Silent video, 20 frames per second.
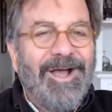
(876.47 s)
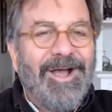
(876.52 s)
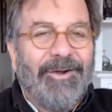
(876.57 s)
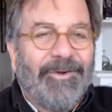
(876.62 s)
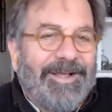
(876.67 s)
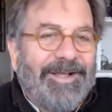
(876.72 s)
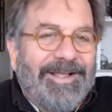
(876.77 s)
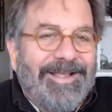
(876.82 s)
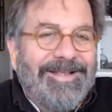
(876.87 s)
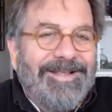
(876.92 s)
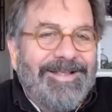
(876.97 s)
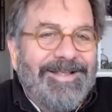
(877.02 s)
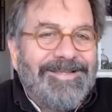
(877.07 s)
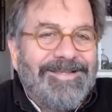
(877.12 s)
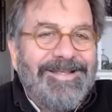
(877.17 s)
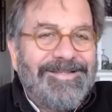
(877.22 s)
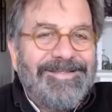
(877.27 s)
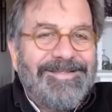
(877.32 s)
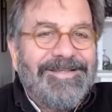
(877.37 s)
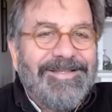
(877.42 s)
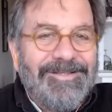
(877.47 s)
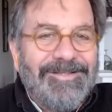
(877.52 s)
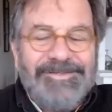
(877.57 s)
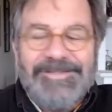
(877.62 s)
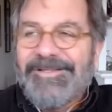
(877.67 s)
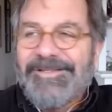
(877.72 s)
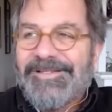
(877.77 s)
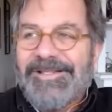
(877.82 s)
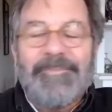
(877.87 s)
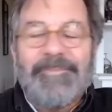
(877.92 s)
No,
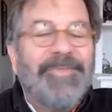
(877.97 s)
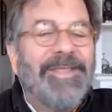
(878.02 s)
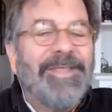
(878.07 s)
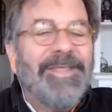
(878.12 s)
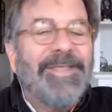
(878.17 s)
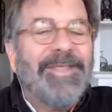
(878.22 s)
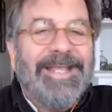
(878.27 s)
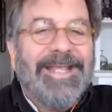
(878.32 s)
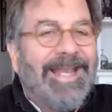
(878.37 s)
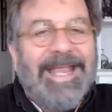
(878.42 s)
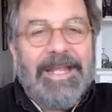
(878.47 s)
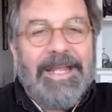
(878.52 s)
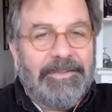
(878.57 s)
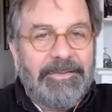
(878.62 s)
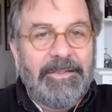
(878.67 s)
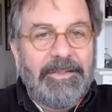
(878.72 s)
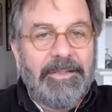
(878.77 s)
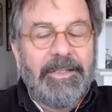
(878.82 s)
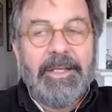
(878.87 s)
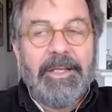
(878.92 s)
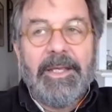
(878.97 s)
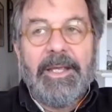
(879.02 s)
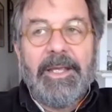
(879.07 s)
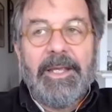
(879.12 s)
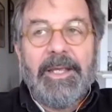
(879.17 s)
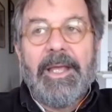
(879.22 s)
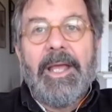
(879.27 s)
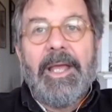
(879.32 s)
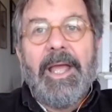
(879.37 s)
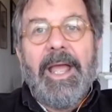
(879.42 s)
there's something innate.
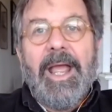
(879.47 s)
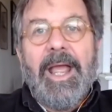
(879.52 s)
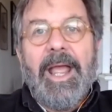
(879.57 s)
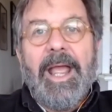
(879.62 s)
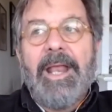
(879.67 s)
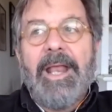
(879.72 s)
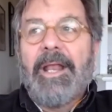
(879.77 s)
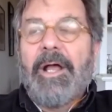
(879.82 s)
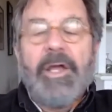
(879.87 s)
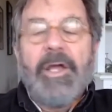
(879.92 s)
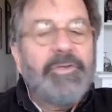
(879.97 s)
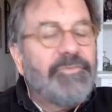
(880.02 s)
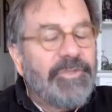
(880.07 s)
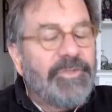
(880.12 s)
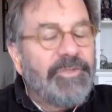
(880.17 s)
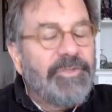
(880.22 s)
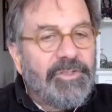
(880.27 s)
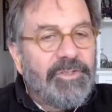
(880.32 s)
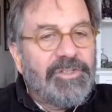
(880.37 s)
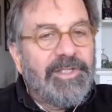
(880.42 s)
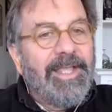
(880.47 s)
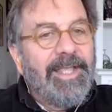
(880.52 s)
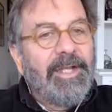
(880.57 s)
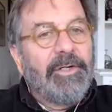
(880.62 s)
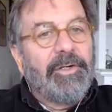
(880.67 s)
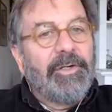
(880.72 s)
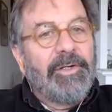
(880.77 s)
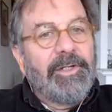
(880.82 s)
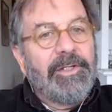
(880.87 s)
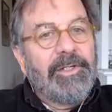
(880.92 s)
And 100 years
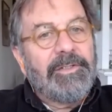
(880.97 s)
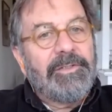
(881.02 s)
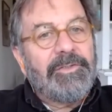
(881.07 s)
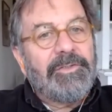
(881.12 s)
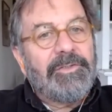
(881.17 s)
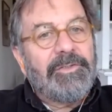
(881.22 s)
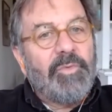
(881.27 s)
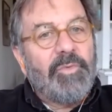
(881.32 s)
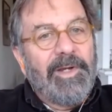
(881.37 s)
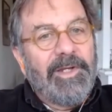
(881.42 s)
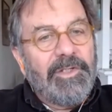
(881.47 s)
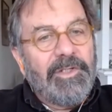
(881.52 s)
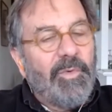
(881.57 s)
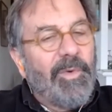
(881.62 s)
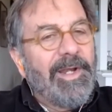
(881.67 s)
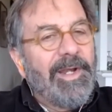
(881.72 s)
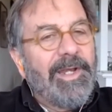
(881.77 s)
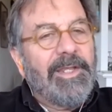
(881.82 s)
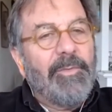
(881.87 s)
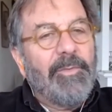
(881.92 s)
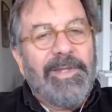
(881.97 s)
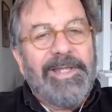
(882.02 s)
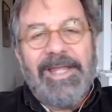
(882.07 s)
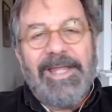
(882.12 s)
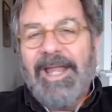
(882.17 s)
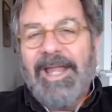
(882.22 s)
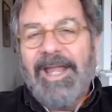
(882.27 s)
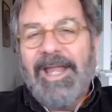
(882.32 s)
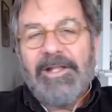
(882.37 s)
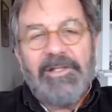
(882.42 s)
later, in 2020, we
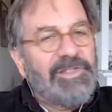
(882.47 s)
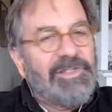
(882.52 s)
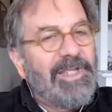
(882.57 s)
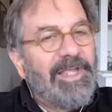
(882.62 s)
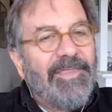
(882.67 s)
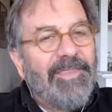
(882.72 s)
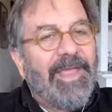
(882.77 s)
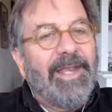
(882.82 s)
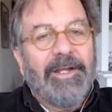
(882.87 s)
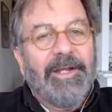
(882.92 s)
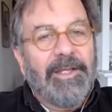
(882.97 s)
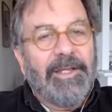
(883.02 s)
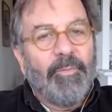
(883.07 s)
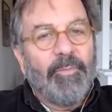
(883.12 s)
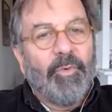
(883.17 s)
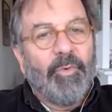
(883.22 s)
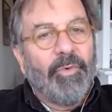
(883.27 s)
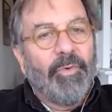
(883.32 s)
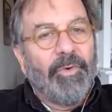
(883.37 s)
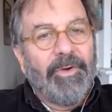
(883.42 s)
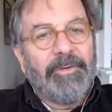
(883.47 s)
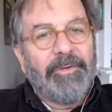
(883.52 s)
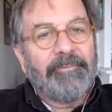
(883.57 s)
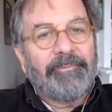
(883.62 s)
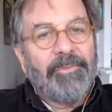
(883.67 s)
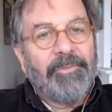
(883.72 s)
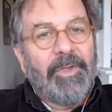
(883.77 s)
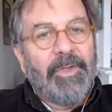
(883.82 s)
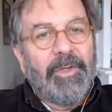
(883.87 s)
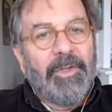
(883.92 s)
can't say that anymore.
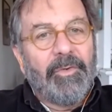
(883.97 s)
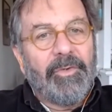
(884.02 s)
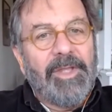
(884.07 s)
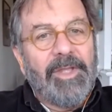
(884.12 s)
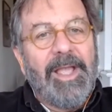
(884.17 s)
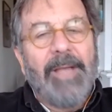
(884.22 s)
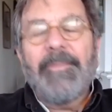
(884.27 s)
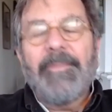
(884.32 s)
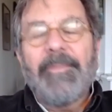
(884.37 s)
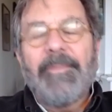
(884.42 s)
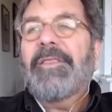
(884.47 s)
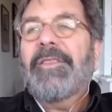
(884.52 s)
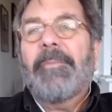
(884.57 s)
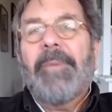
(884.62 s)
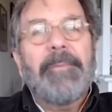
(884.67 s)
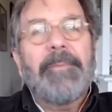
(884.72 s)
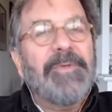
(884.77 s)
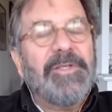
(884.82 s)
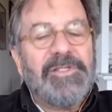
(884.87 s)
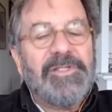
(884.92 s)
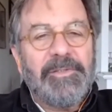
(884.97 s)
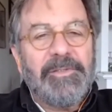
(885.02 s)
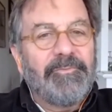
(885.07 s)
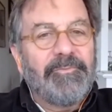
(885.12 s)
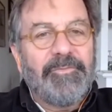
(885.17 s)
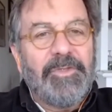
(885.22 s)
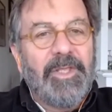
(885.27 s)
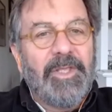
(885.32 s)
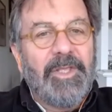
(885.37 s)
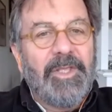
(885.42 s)
Okay, I mean there might be
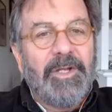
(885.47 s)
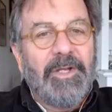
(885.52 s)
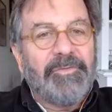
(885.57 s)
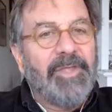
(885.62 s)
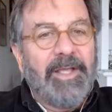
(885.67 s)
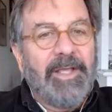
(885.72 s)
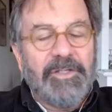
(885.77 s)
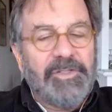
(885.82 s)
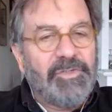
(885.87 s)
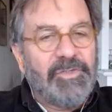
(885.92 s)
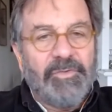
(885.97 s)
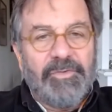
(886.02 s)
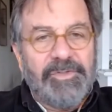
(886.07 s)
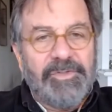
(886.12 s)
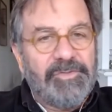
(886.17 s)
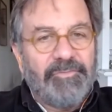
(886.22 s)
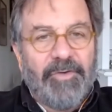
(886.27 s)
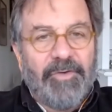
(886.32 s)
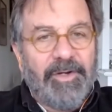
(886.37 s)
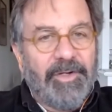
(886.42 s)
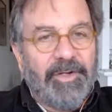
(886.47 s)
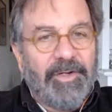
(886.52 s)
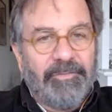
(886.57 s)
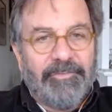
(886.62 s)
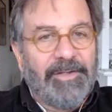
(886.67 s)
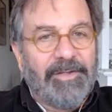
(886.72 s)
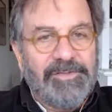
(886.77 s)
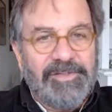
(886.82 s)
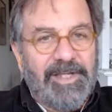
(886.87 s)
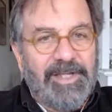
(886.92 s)
some dinosaurs running
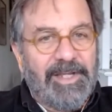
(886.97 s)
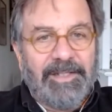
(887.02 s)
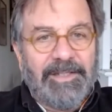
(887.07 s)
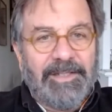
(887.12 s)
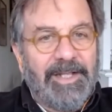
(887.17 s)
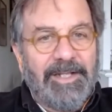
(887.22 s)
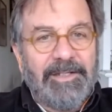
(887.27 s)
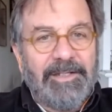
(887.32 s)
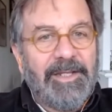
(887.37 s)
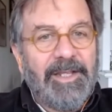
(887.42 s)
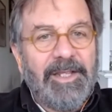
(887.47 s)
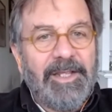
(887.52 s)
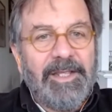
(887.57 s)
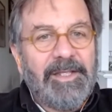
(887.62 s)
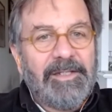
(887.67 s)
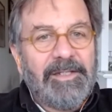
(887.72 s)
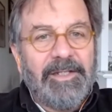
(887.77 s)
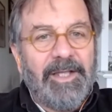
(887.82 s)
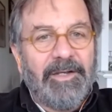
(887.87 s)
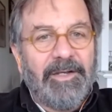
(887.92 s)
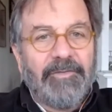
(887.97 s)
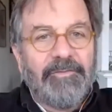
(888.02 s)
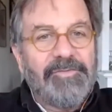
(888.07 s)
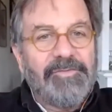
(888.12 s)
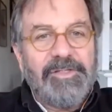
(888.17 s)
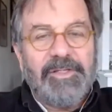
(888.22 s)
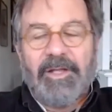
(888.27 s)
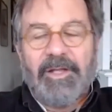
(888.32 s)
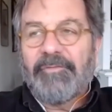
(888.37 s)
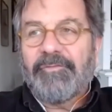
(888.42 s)
around saying that kind of
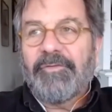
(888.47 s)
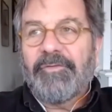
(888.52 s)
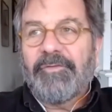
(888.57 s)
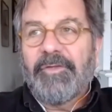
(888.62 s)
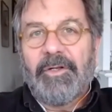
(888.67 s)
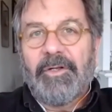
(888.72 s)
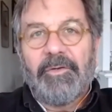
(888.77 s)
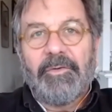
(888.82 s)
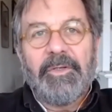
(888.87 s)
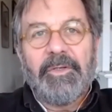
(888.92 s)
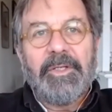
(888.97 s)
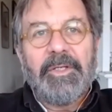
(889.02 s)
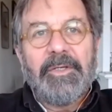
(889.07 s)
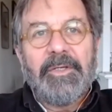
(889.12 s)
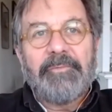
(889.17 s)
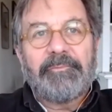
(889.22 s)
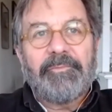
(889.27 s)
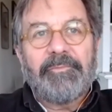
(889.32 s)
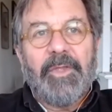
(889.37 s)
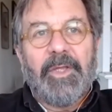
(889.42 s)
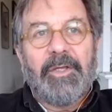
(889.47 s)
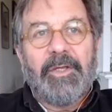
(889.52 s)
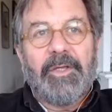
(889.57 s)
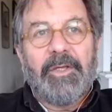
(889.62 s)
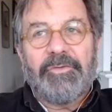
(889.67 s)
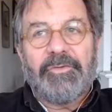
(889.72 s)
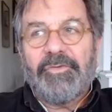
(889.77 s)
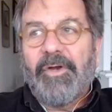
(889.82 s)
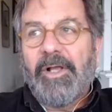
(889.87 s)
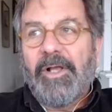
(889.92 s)
stuff,
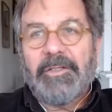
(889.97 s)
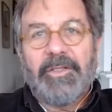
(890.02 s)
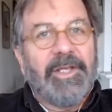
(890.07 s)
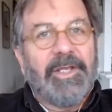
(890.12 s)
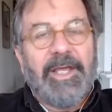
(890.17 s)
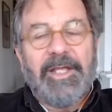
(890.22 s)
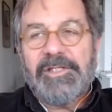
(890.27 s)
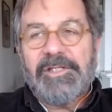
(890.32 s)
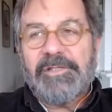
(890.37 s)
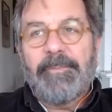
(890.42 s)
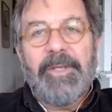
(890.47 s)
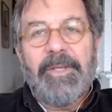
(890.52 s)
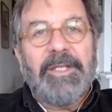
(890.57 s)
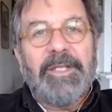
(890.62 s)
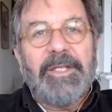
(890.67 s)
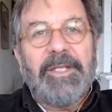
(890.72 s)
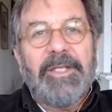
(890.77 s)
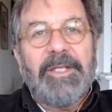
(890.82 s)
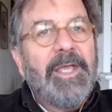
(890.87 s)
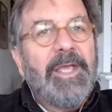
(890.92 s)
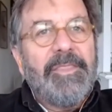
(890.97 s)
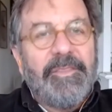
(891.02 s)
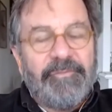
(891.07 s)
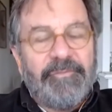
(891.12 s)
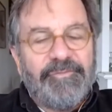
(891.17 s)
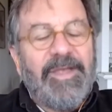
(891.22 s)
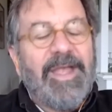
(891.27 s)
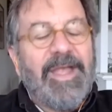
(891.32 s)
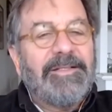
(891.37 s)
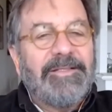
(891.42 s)
troglodytes, but the
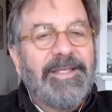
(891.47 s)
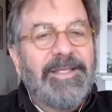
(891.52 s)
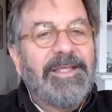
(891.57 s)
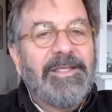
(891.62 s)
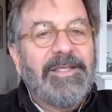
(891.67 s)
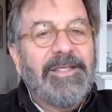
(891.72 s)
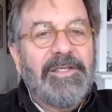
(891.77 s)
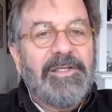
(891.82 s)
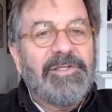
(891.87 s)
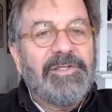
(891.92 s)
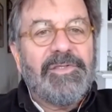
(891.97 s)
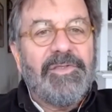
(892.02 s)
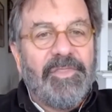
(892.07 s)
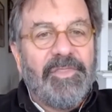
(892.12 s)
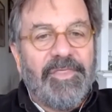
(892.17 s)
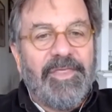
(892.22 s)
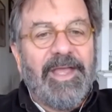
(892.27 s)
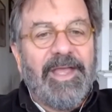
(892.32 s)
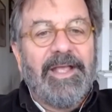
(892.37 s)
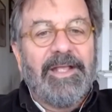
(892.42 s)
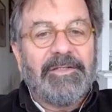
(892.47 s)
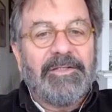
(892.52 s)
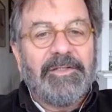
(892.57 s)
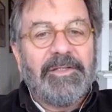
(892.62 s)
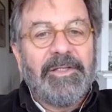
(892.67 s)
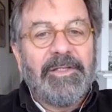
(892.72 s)
fact is that